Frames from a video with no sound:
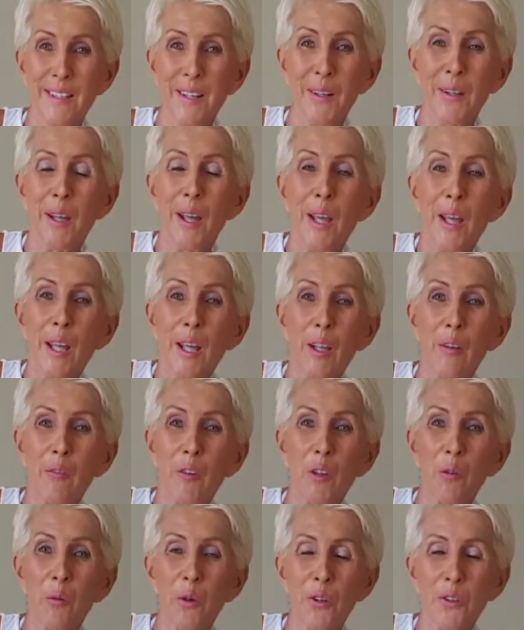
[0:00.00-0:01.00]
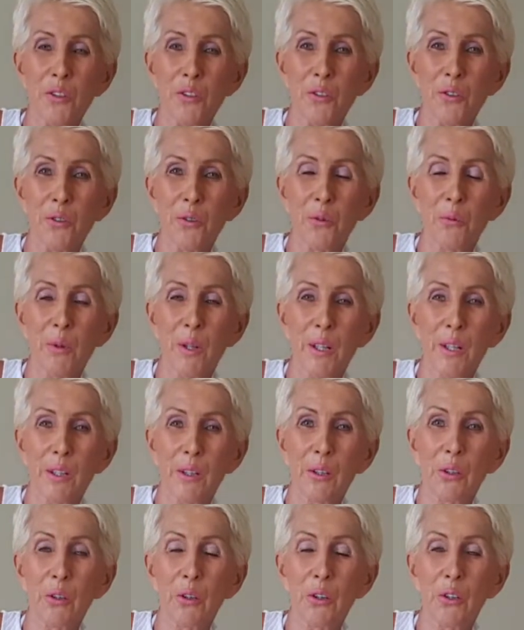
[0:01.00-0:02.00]
So if you want to
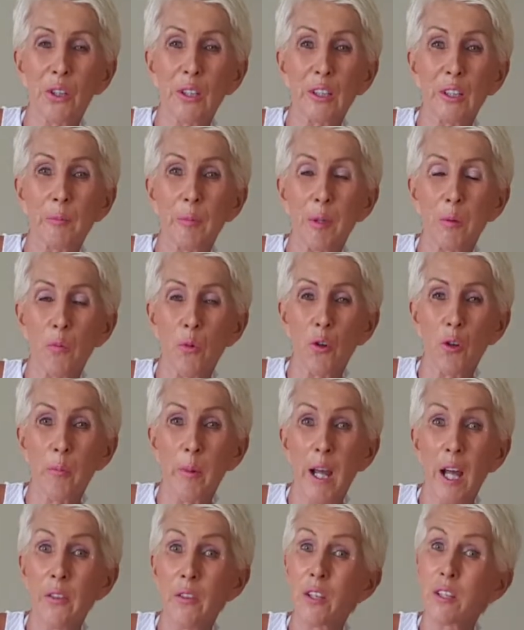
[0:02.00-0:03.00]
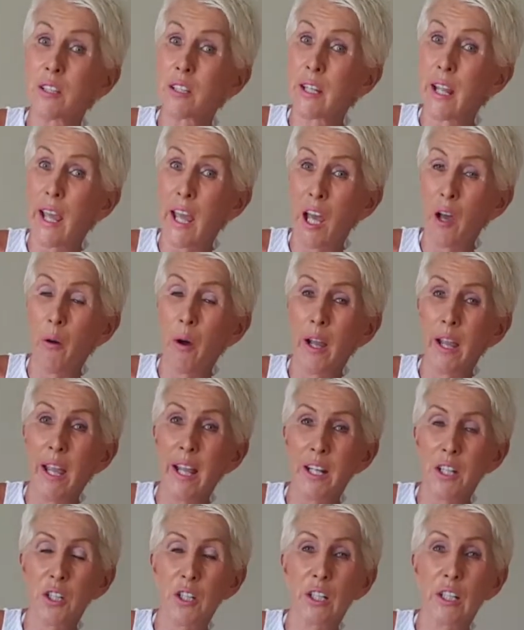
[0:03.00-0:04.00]
learn a little bit more about this and how I
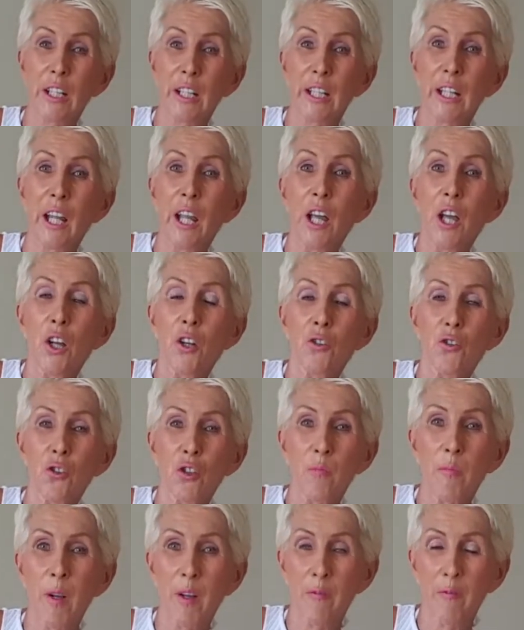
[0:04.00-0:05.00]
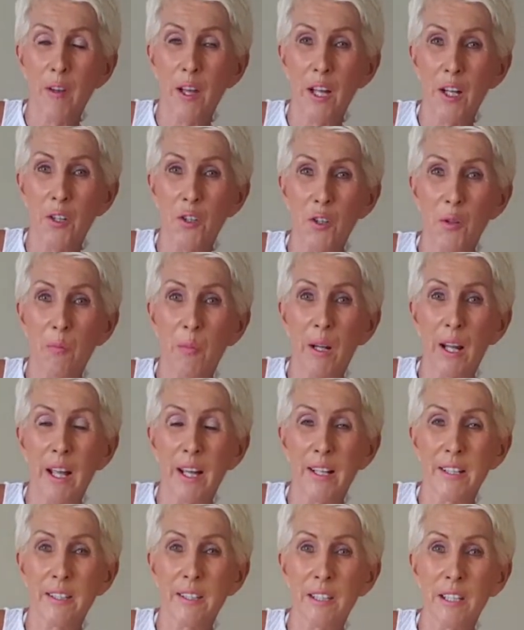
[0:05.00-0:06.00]
actually do my fascia
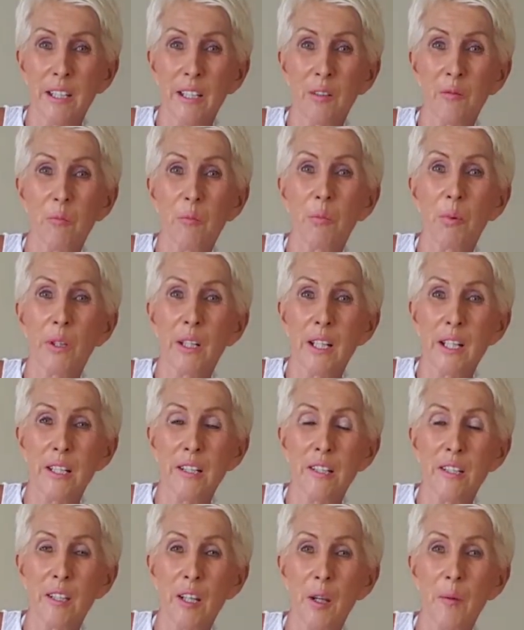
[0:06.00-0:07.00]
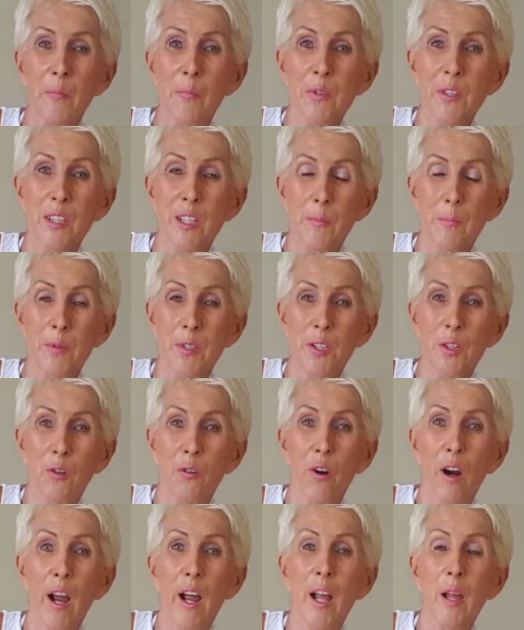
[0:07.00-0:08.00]
blasting, please
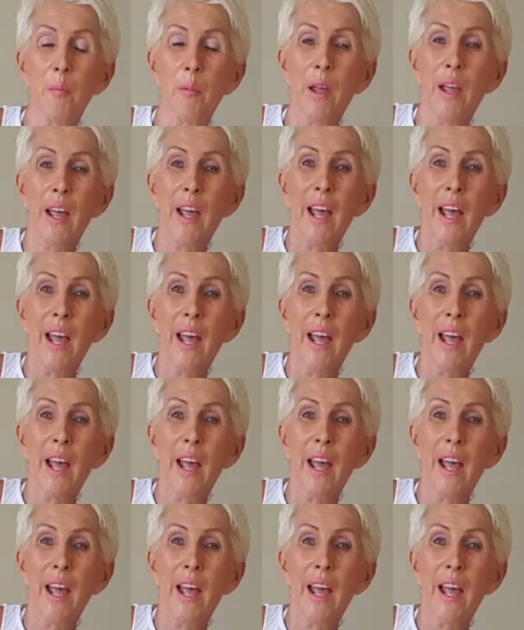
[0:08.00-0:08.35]
subscribe